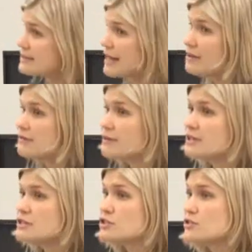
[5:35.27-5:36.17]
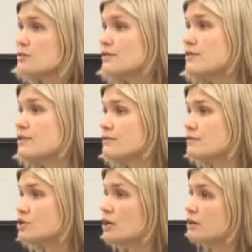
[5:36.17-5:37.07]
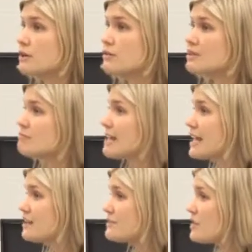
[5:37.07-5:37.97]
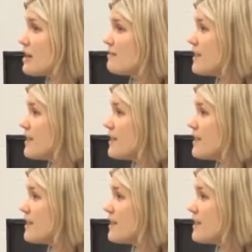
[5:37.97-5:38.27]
safe. It's a derivative of sugar. The only negative side